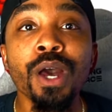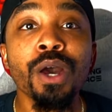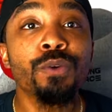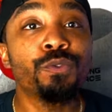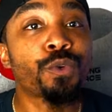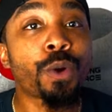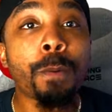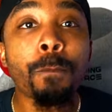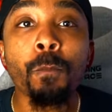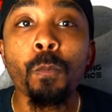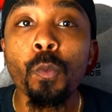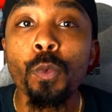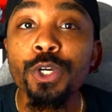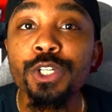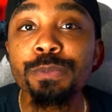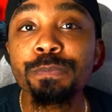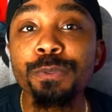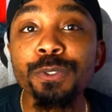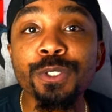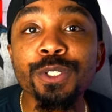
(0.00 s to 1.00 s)
From
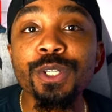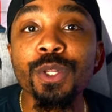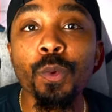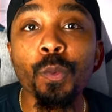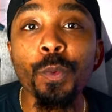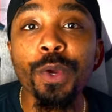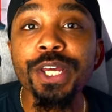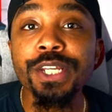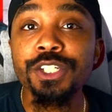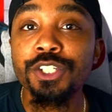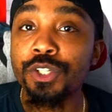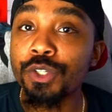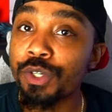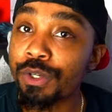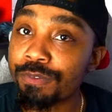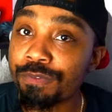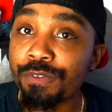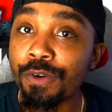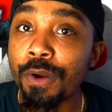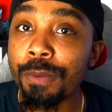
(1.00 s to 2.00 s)
whispers in the wind to
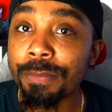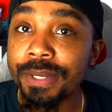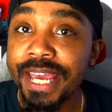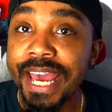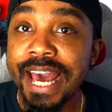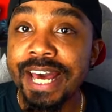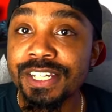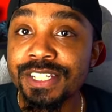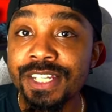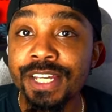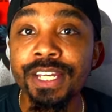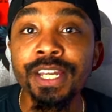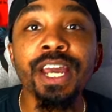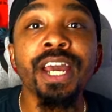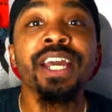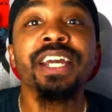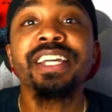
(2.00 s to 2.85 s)
confirmed casting,